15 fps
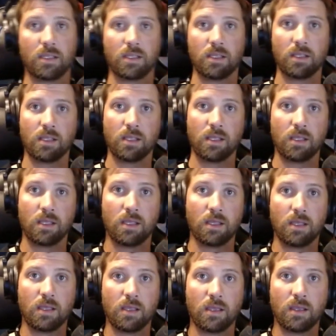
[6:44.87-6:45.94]

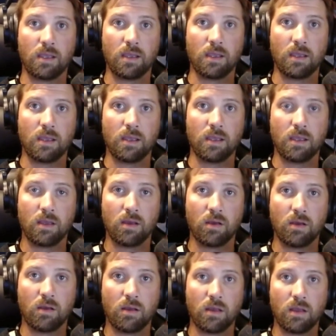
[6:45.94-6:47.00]

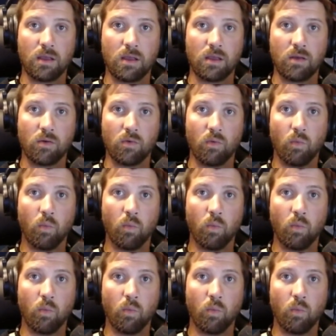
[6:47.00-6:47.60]
No one is speaking in this clip.